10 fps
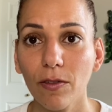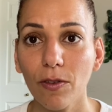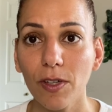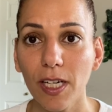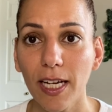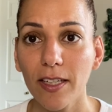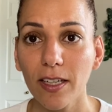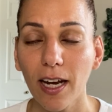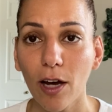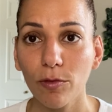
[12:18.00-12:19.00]
needs and
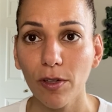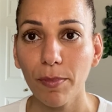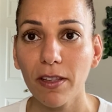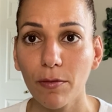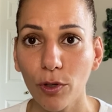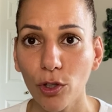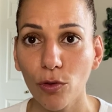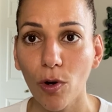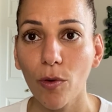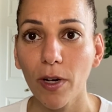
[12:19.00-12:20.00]
how to meet them on
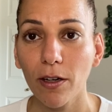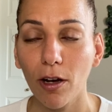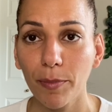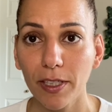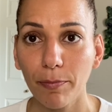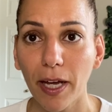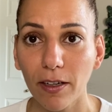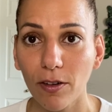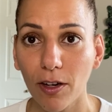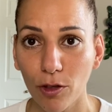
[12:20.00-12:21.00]
your own and not be
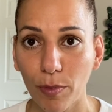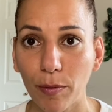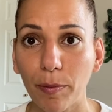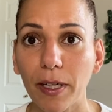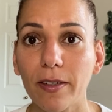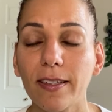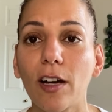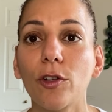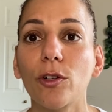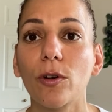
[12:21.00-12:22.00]
dependent on other people, because
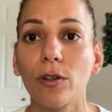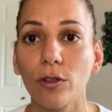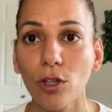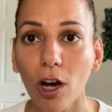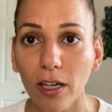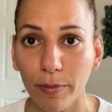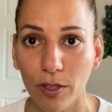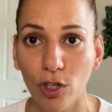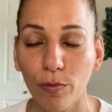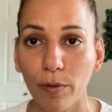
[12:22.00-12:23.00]
now you're an autonomous
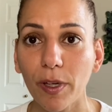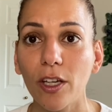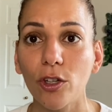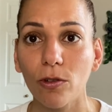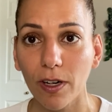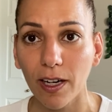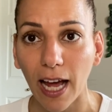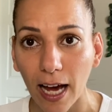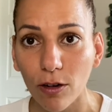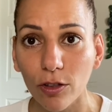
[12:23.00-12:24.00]
human being, you're an
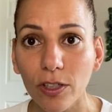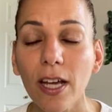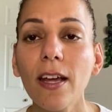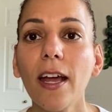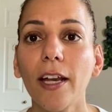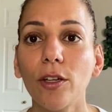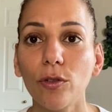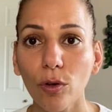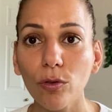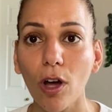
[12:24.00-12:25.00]
adult, and you
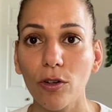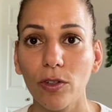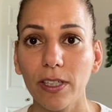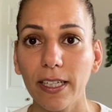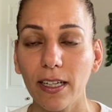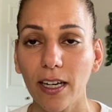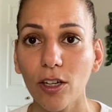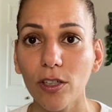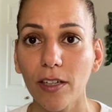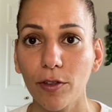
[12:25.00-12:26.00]
no longer need a
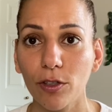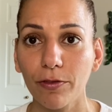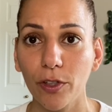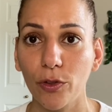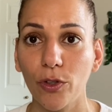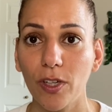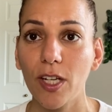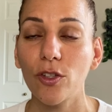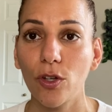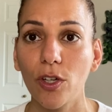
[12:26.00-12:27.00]
caregiver to fill your
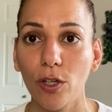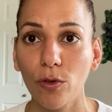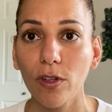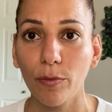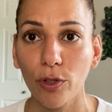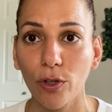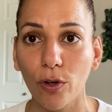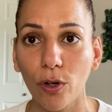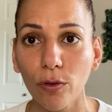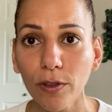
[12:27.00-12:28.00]
needs. You can do them on your
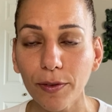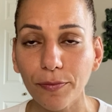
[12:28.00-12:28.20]
own.